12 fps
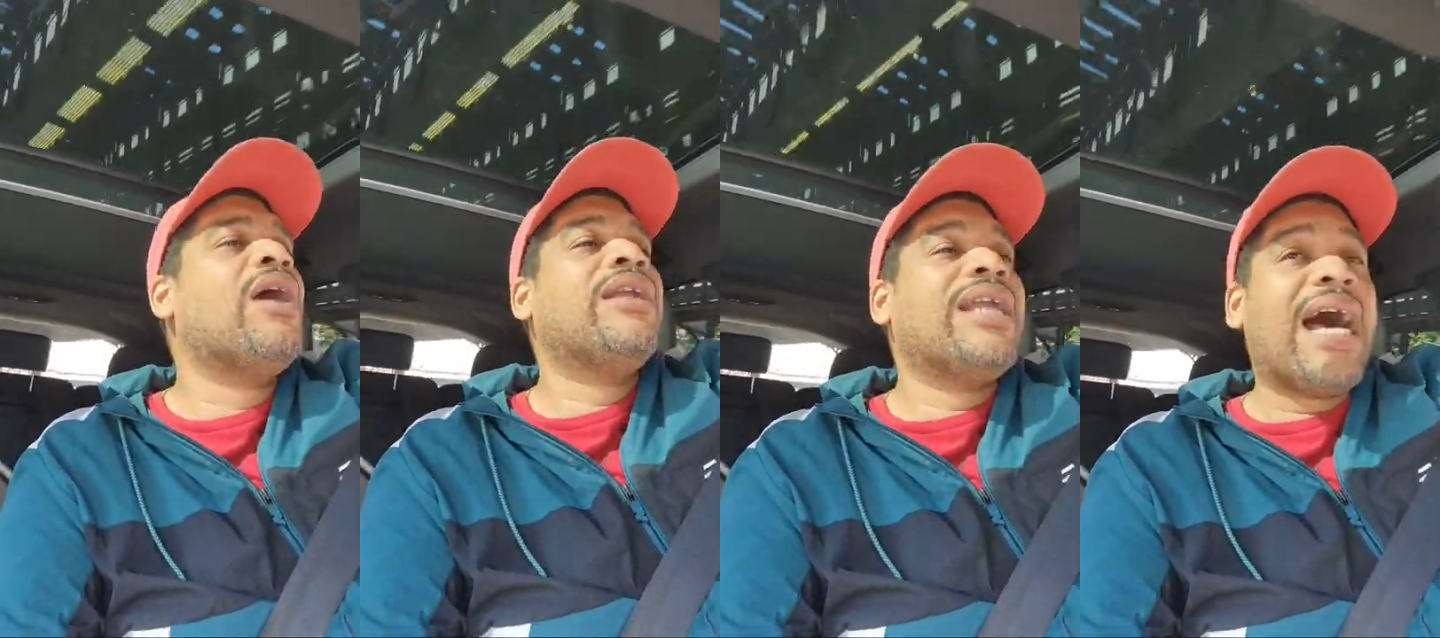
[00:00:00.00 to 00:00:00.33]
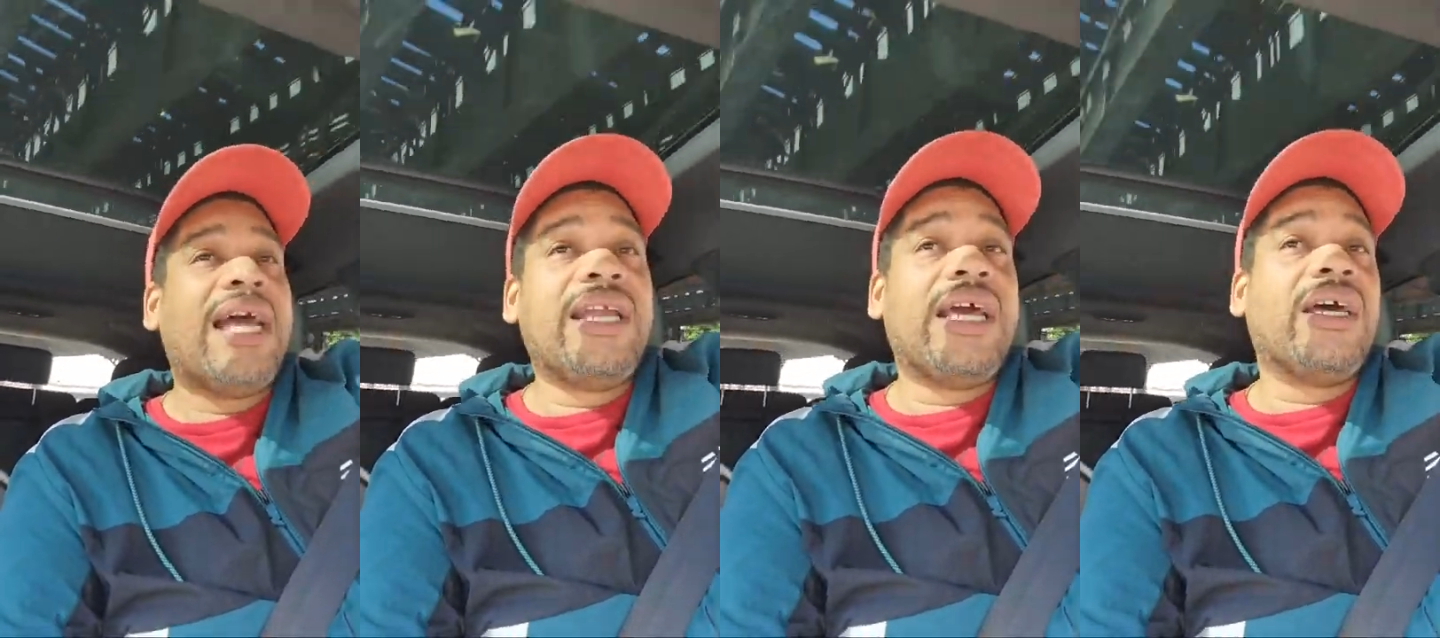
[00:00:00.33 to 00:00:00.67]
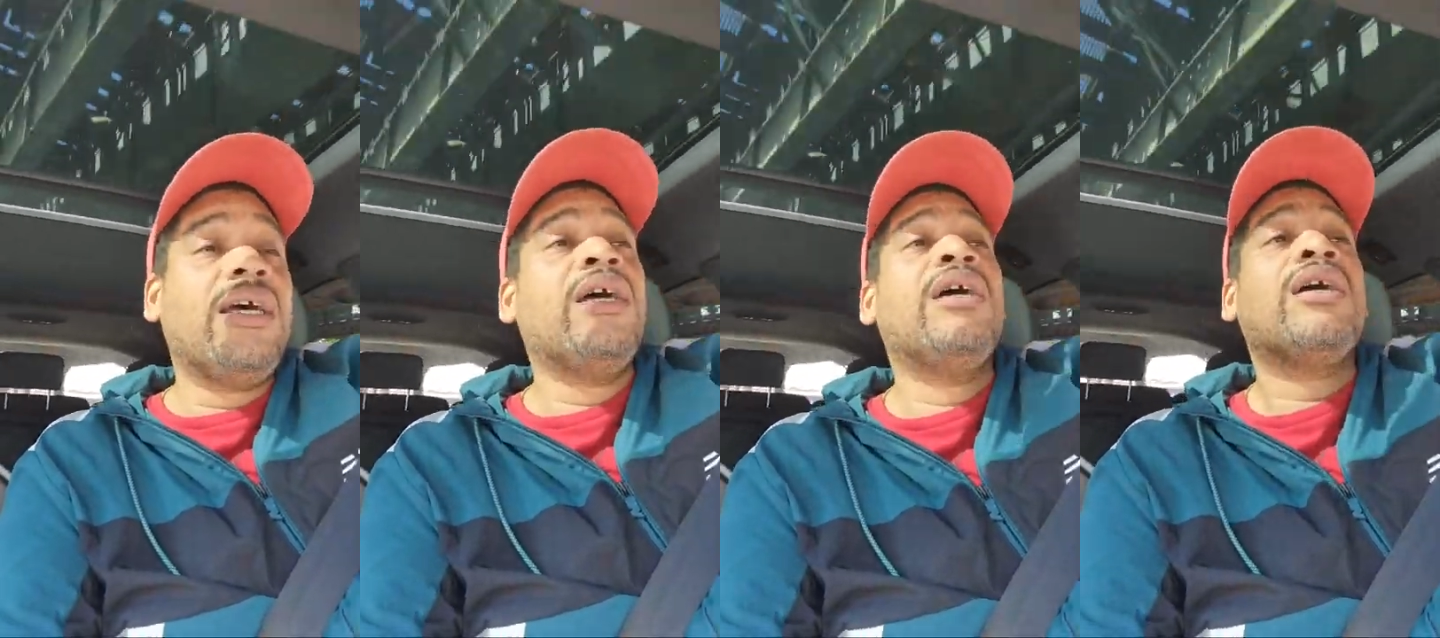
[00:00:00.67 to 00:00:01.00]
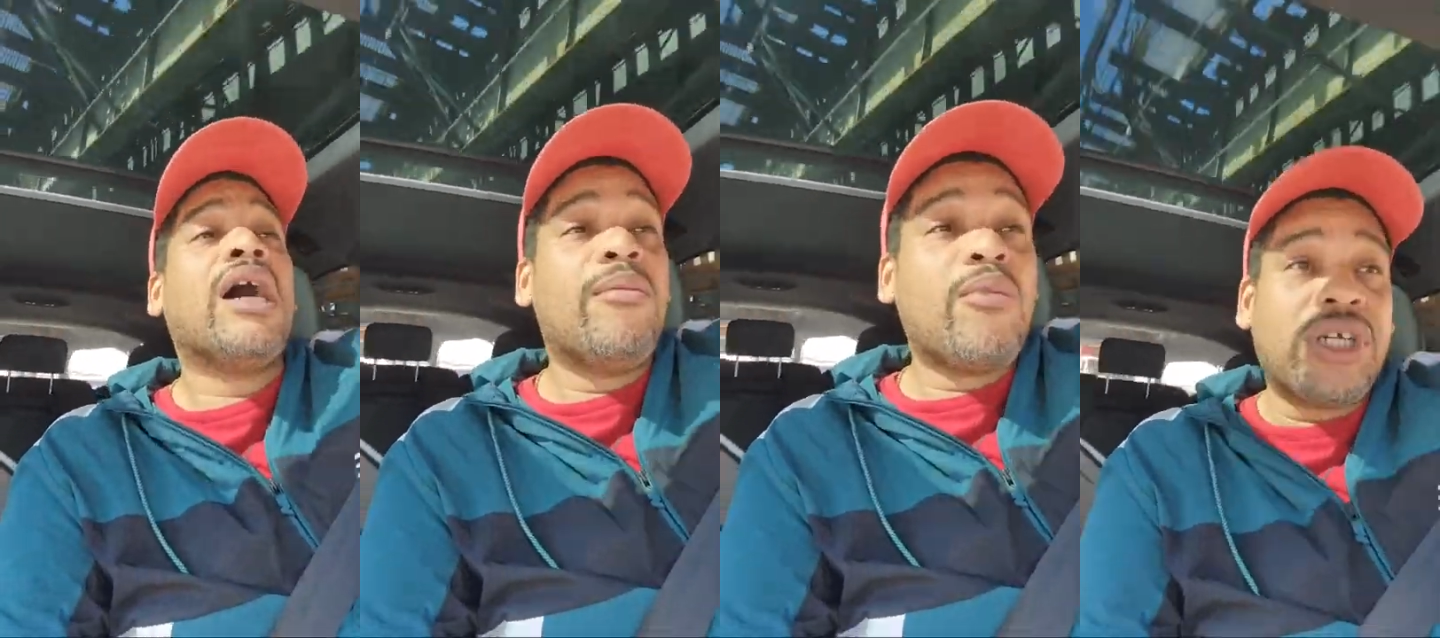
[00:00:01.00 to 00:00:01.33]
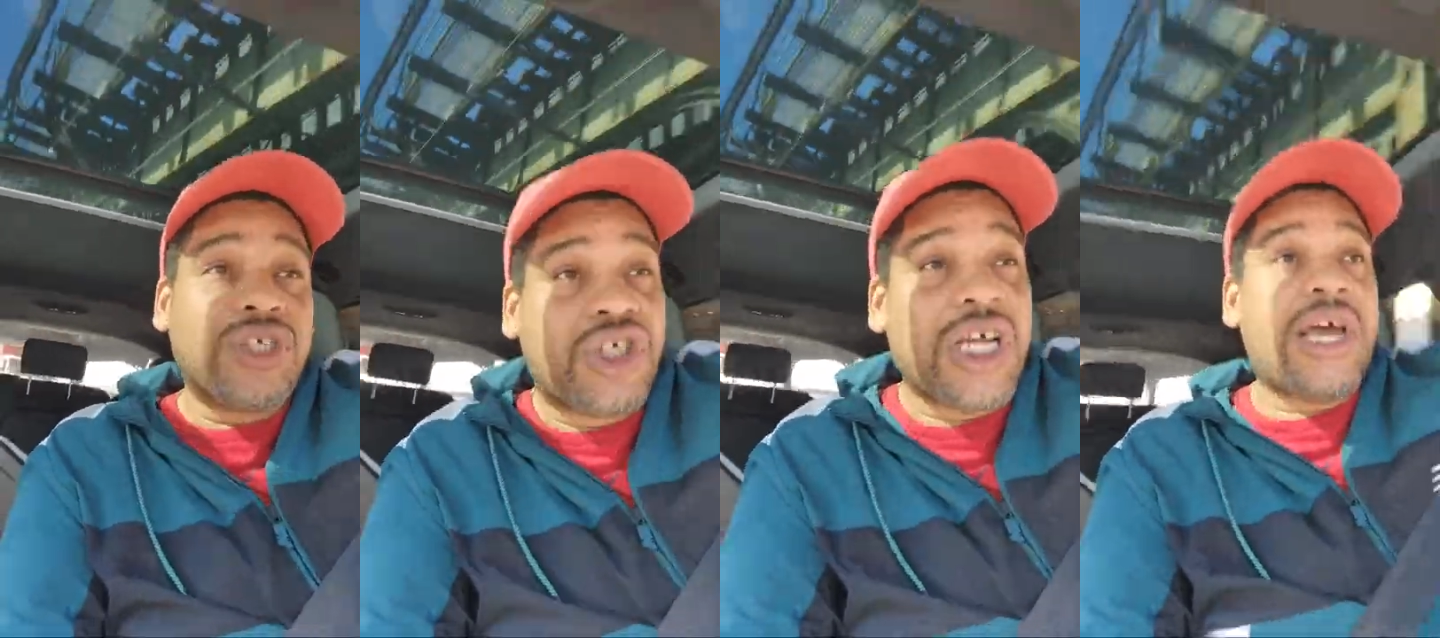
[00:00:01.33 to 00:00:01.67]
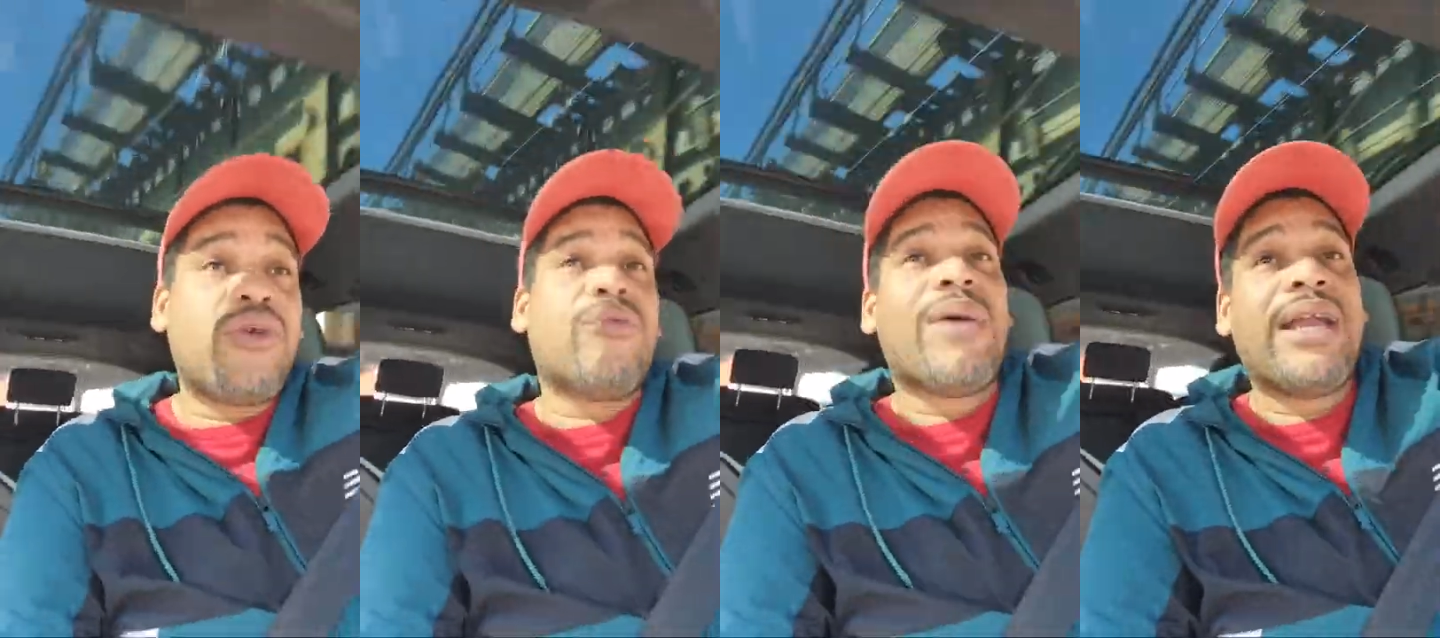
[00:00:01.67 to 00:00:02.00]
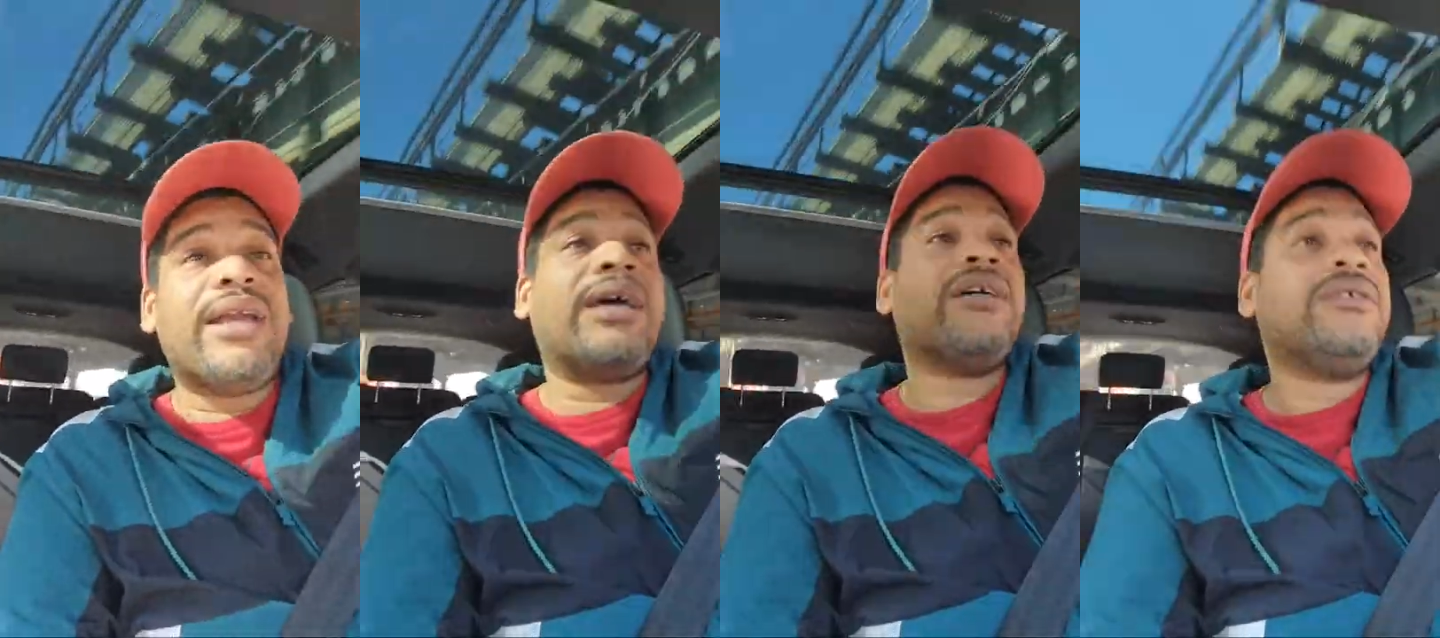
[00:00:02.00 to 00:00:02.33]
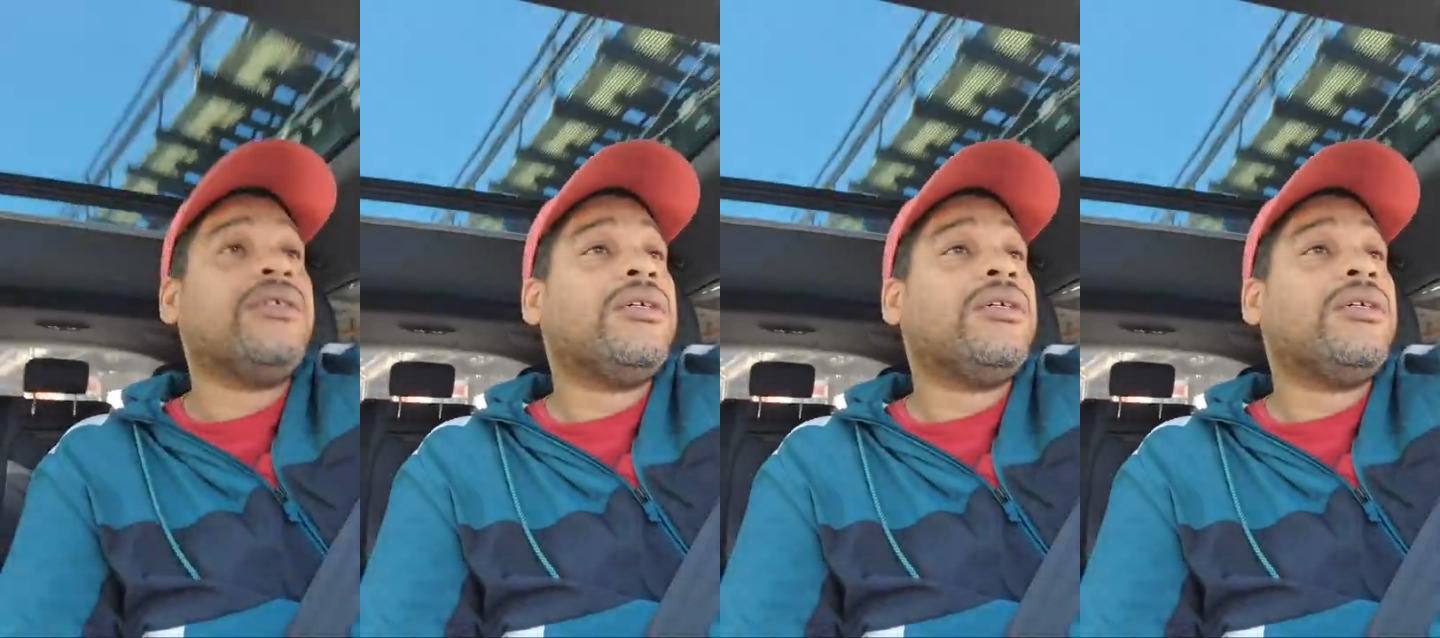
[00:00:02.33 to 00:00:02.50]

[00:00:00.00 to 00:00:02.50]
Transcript: Nah, nigga, come on the channel, my nigga.